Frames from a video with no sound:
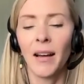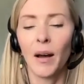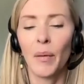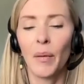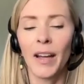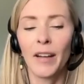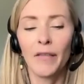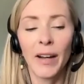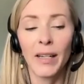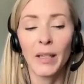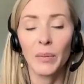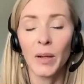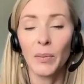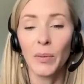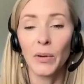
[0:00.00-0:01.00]
I advise
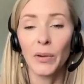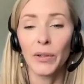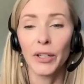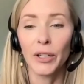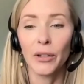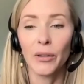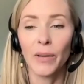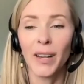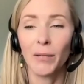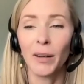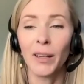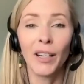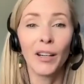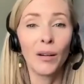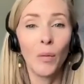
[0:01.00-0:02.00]
people to eat
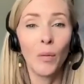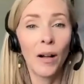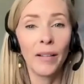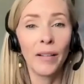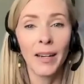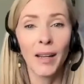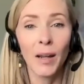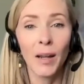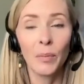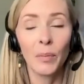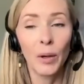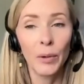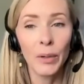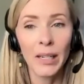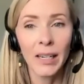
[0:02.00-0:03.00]
really good quality
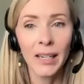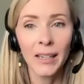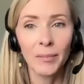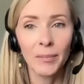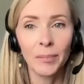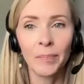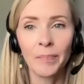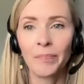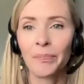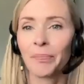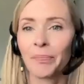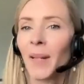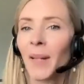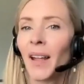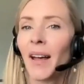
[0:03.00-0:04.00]
protein.
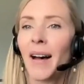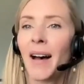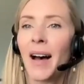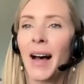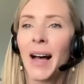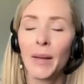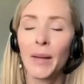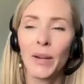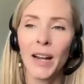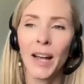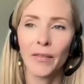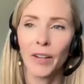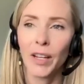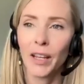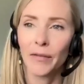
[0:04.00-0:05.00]
I am an
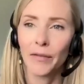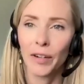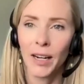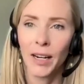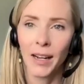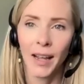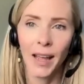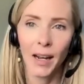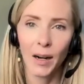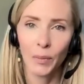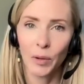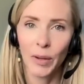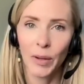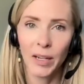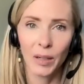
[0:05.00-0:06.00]
advocate for eating
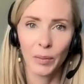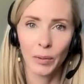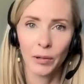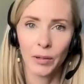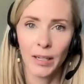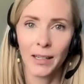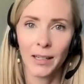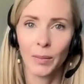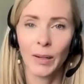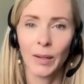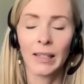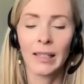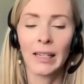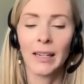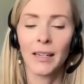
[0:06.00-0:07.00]
animal-based proteins
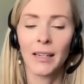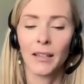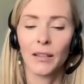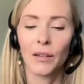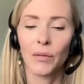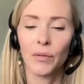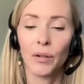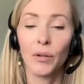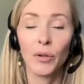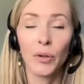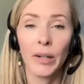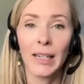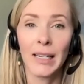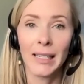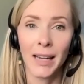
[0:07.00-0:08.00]
because it is so
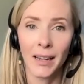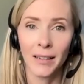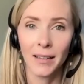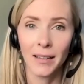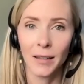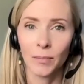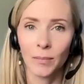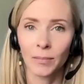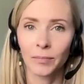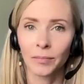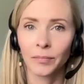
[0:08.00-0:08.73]
nutrient dense.